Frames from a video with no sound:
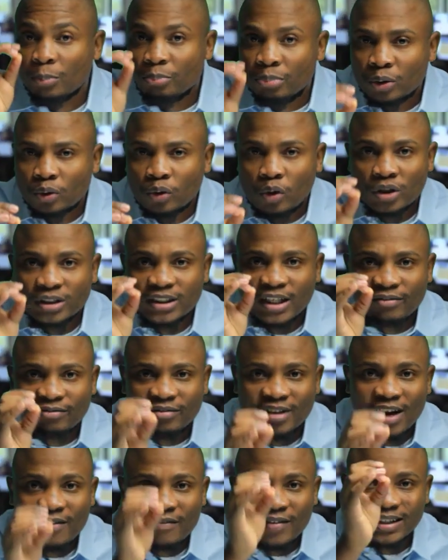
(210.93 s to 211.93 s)
because
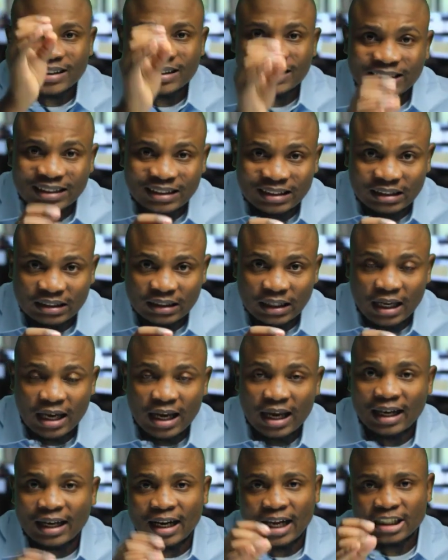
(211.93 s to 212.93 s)
I've never seen
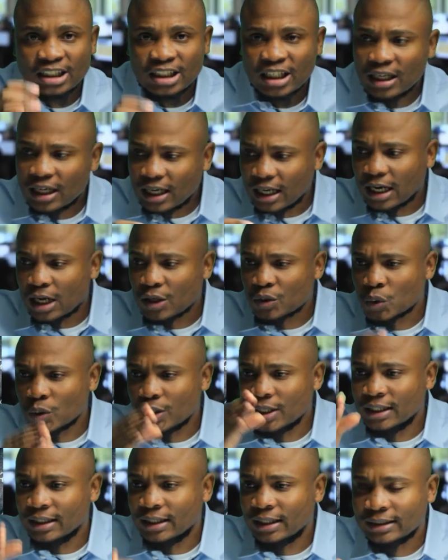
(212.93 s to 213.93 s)
an Angela
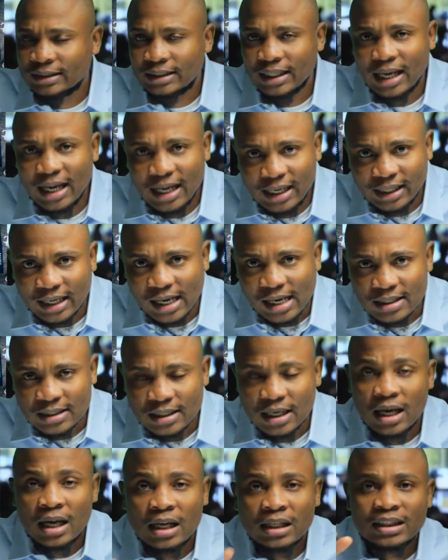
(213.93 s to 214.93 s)
Galasso in these
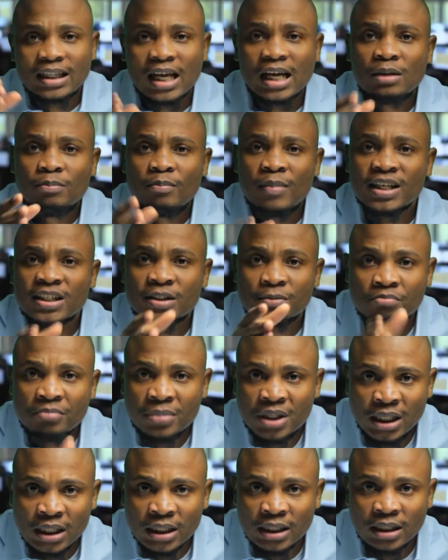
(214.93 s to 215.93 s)
areas, that must
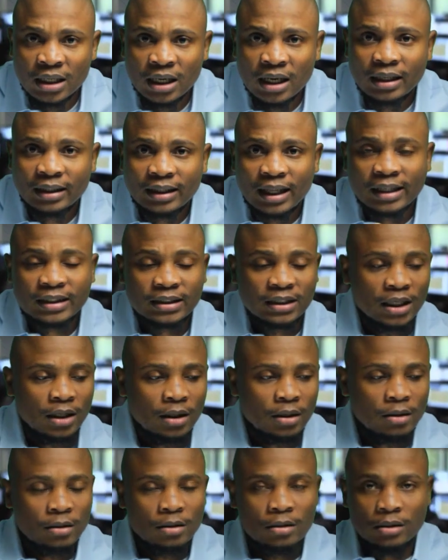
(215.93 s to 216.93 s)
mean that
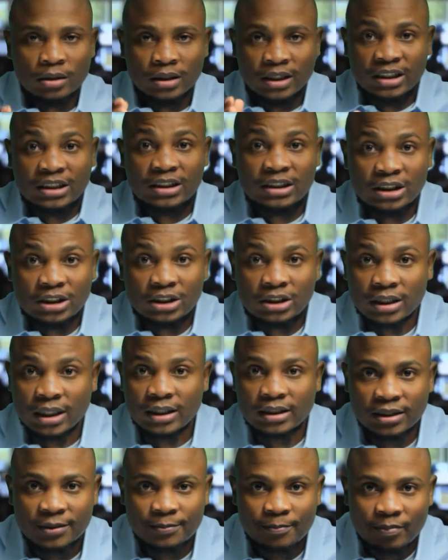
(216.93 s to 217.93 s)
this
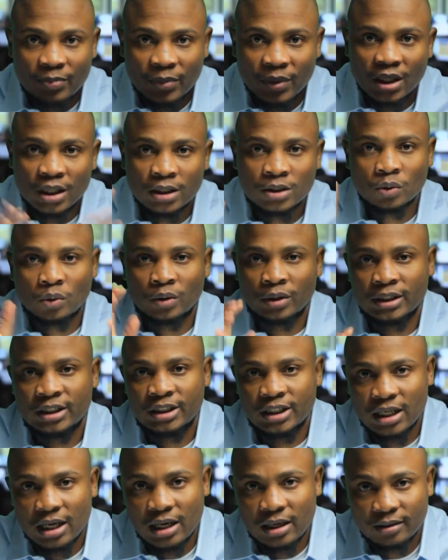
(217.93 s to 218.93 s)
t-shirt is
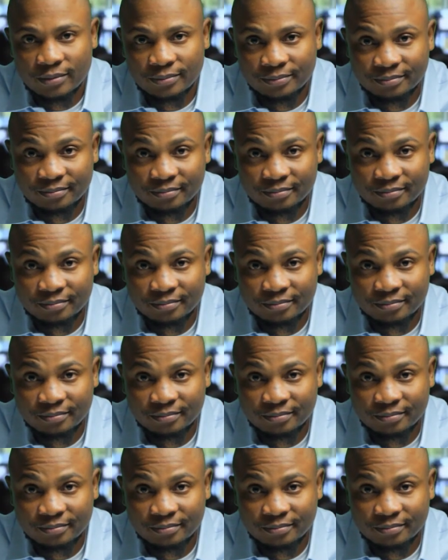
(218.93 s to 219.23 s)
original.